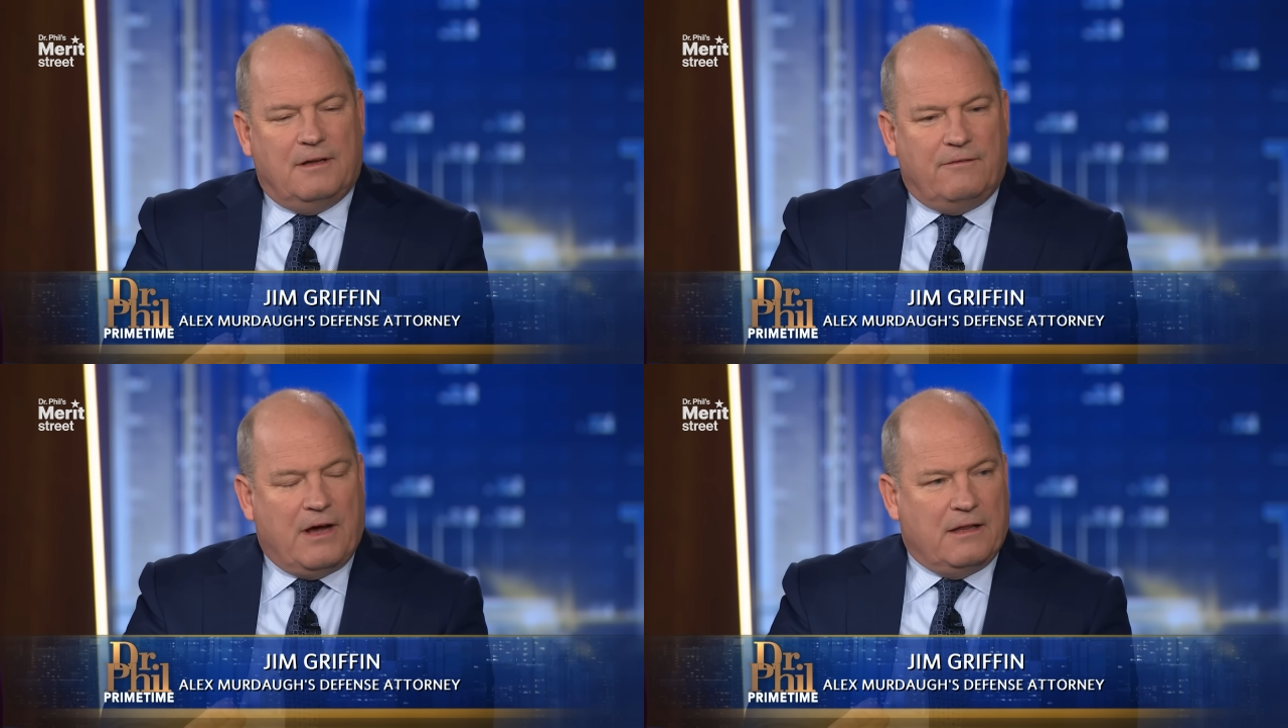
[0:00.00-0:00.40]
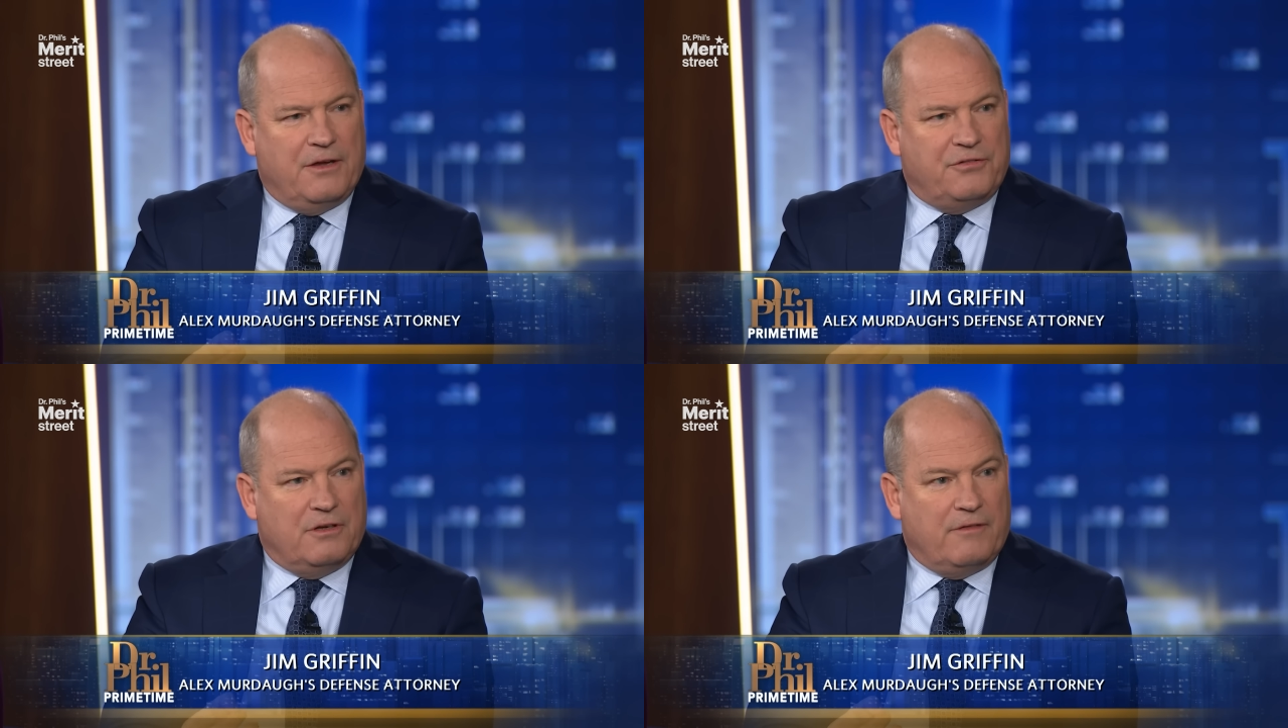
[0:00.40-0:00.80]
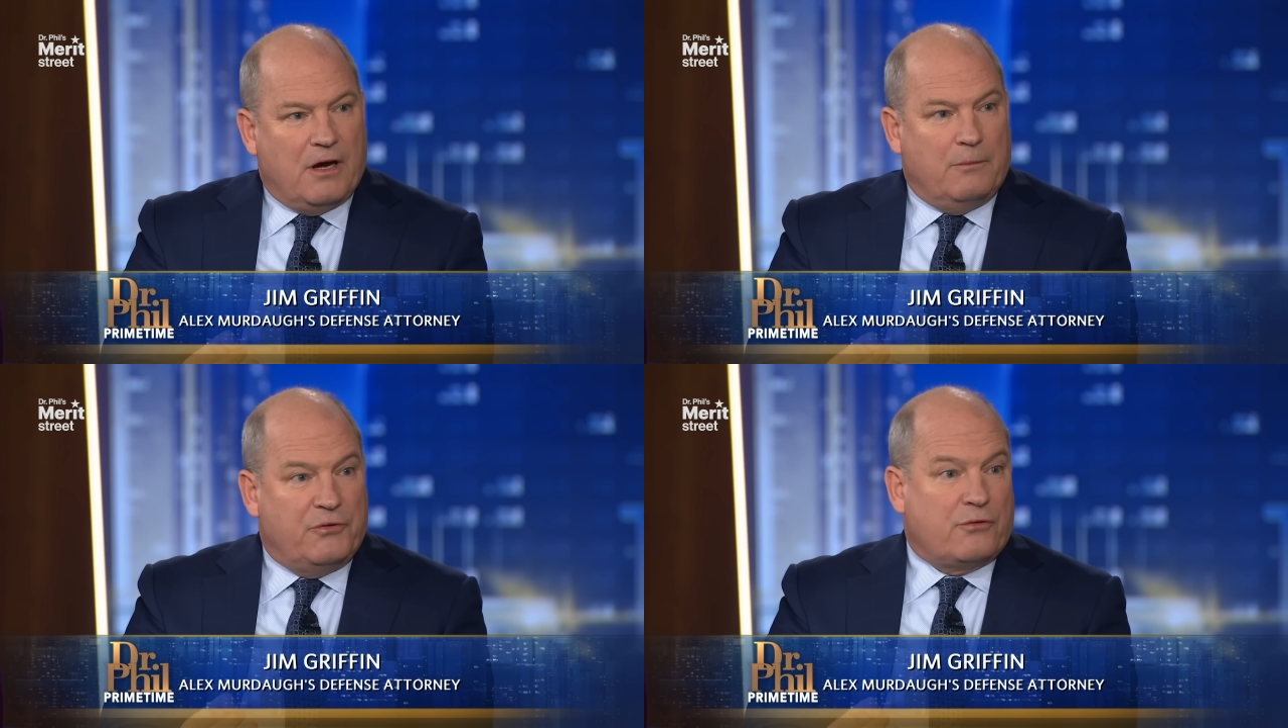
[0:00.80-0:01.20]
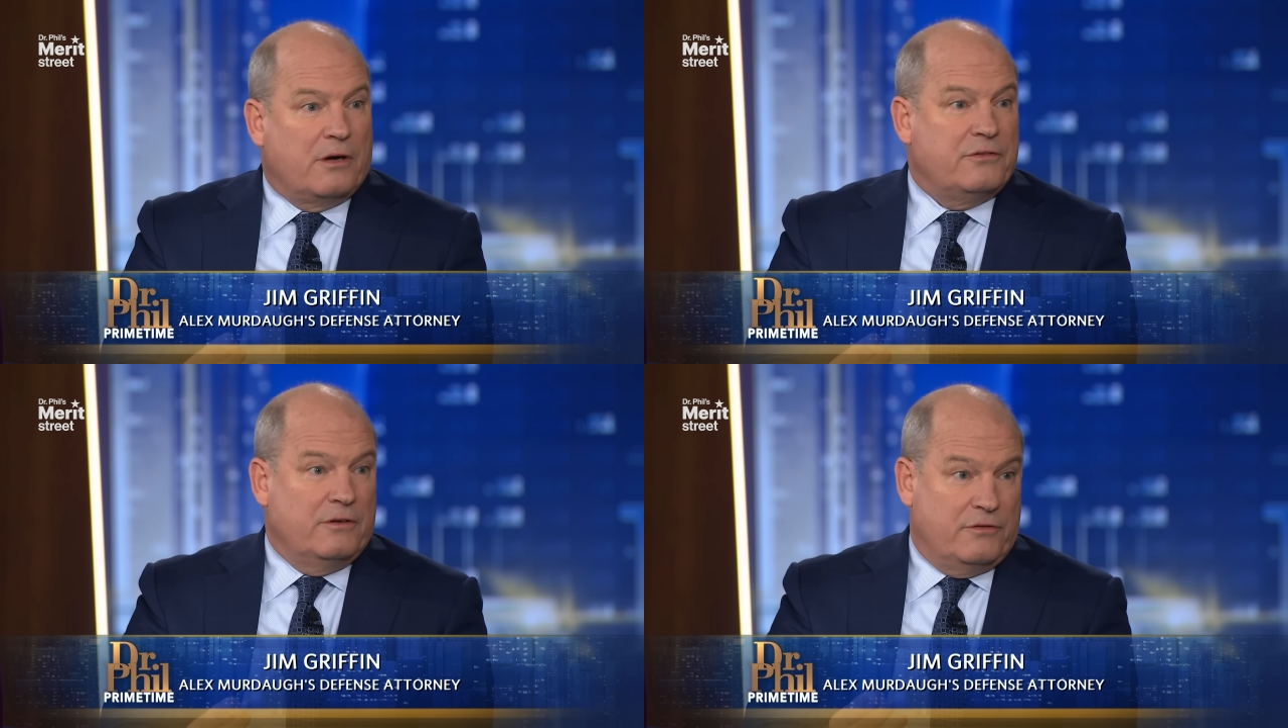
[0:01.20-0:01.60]
violation of our
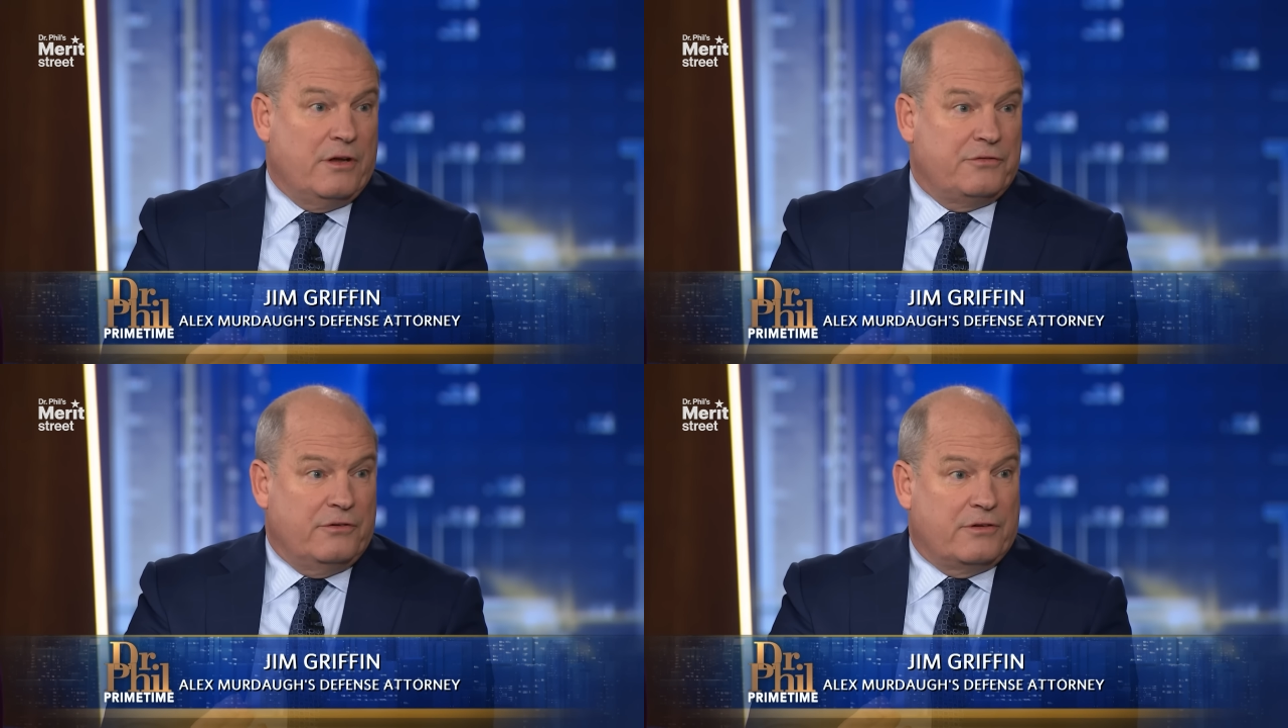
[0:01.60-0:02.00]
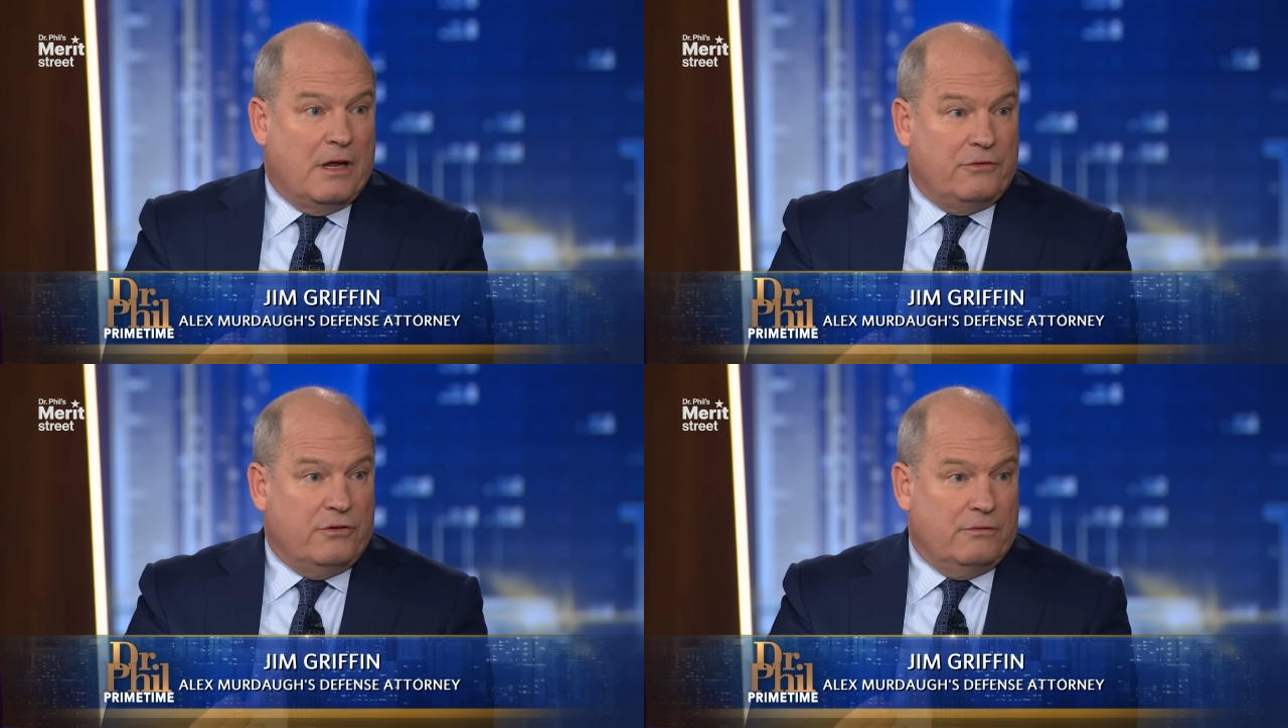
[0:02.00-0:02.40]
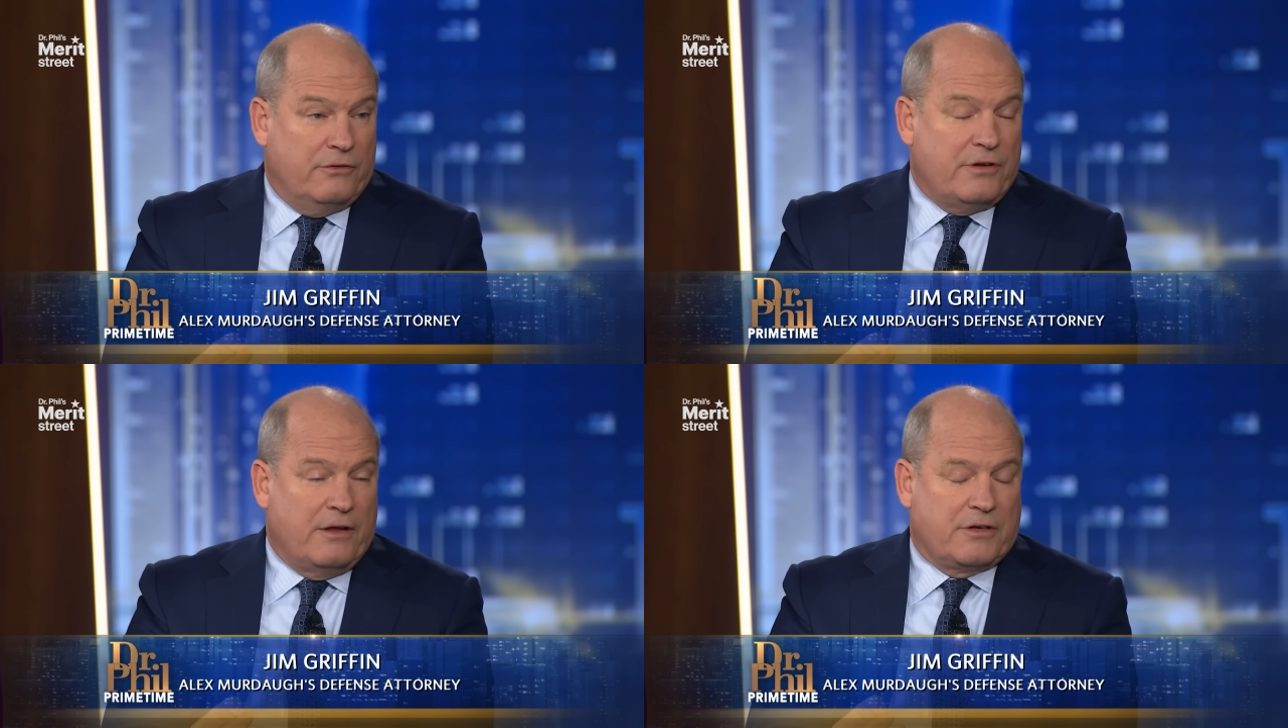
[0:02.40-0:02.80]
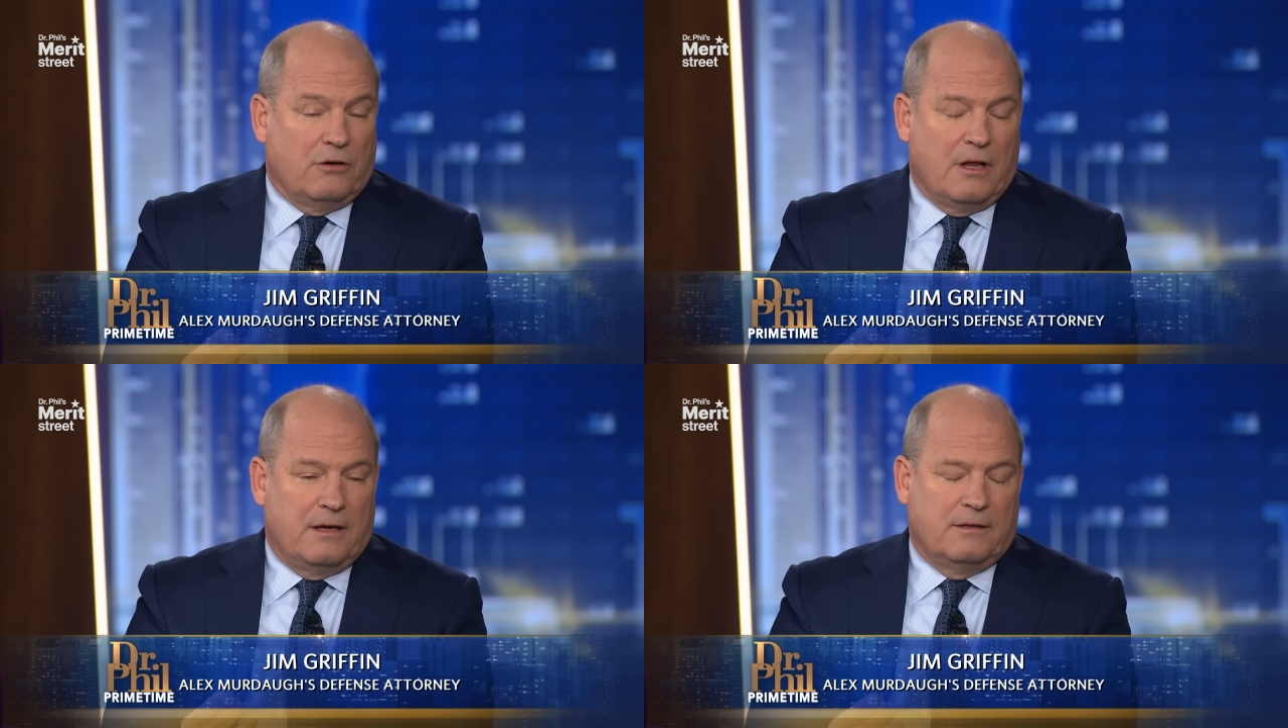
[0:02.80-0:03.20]
obstruction of justice statute in South
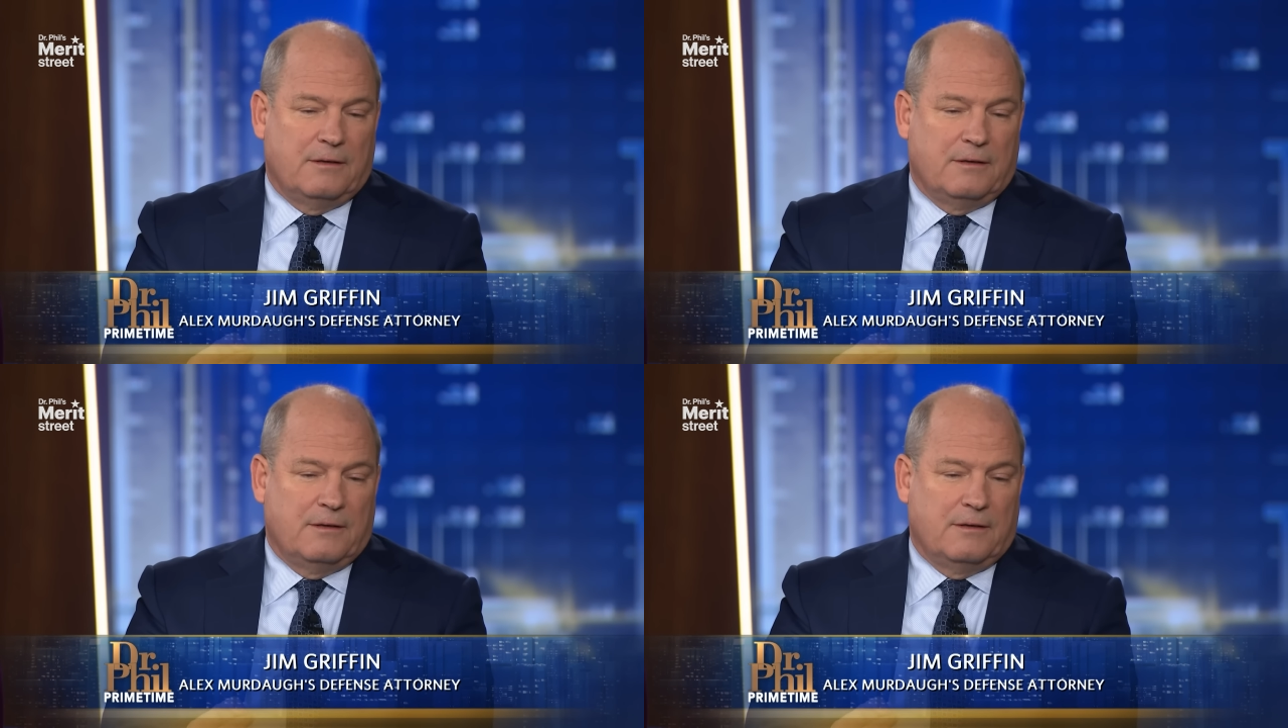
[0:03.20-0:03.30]
Carolina.